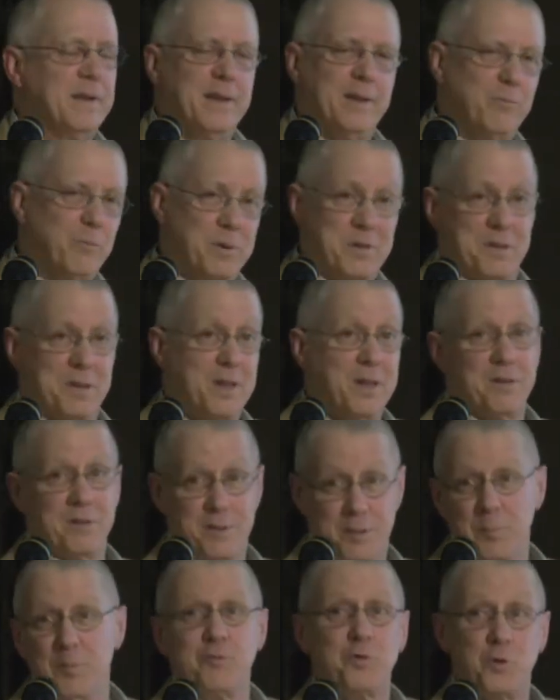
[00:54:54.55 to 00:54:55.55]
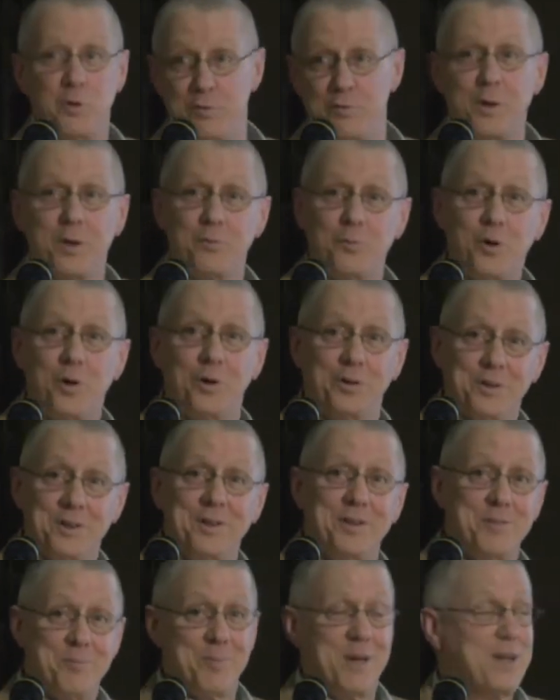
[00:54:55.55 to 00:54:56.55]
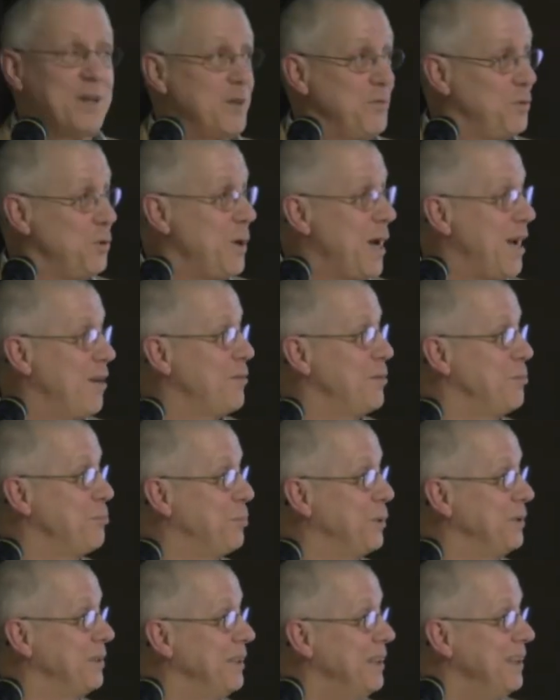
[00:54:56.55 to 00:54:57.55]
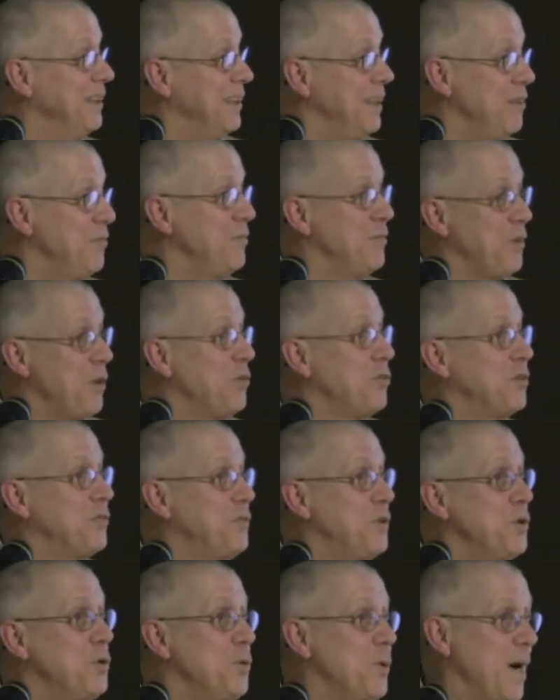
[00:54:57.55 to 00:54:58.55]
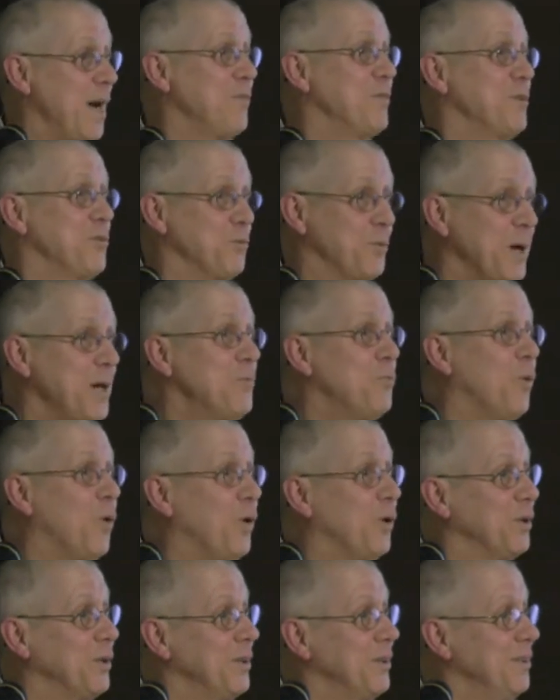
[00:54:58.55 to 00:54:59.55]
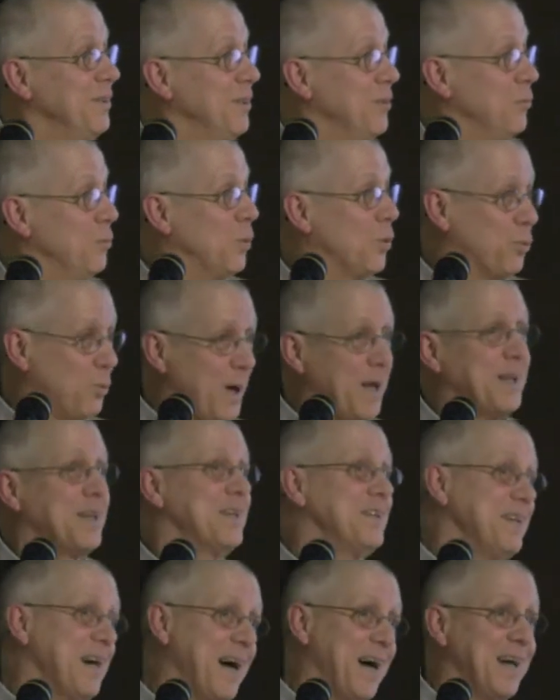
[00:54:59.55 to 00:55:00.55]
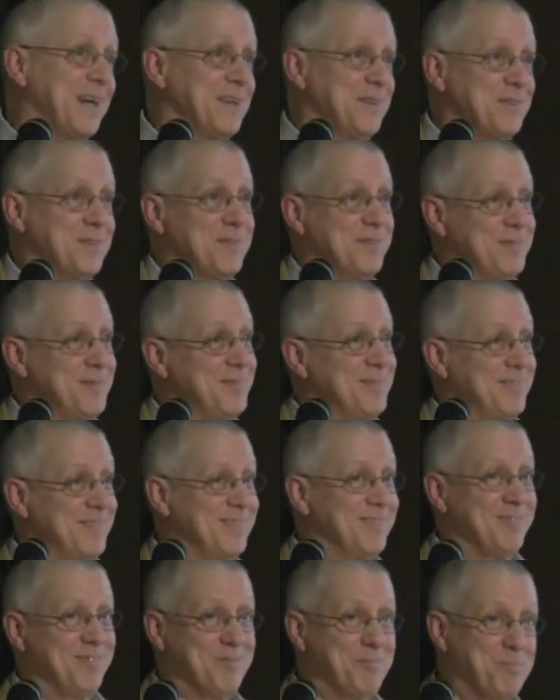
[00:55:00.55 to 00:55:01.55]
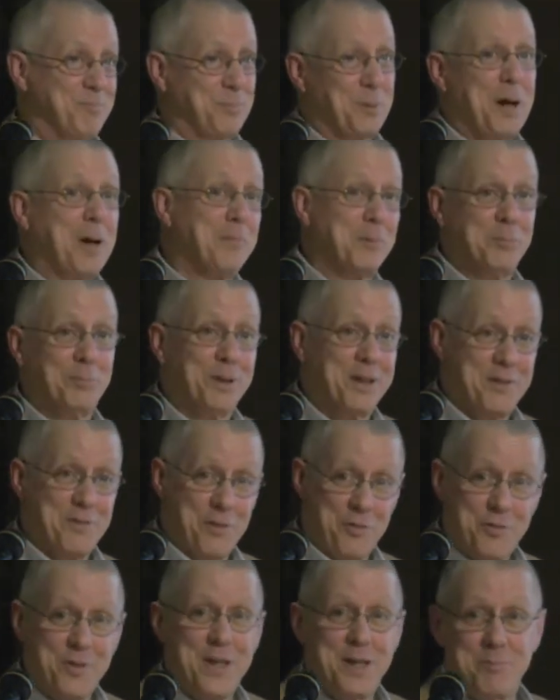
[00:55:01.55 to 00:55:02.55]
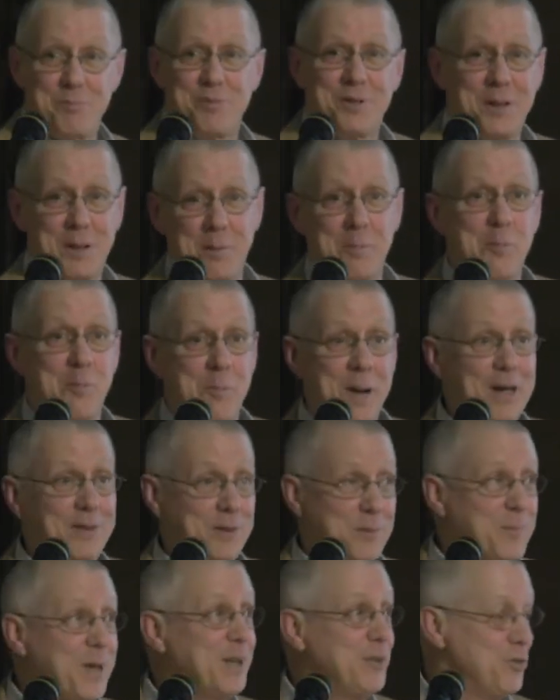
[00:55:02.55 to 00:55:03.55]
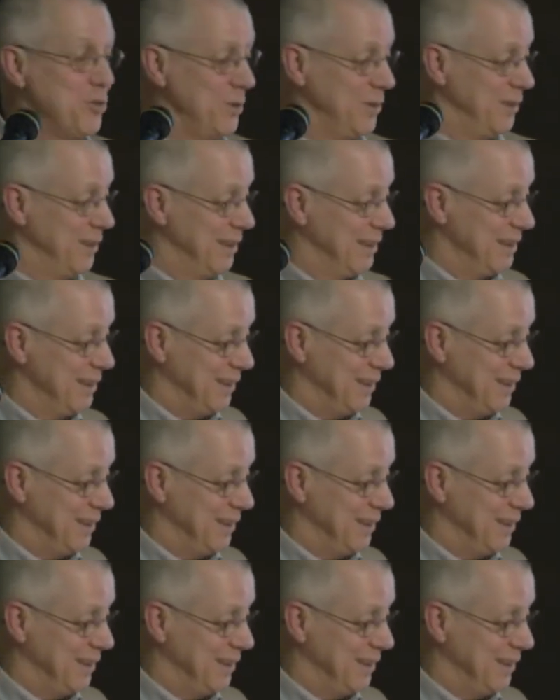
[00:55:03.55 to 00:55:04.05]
And once again, some of you have read Walden and many of you haven't, but even those of you who haven't read Walden will recognize probably the themes that I'm about to mention.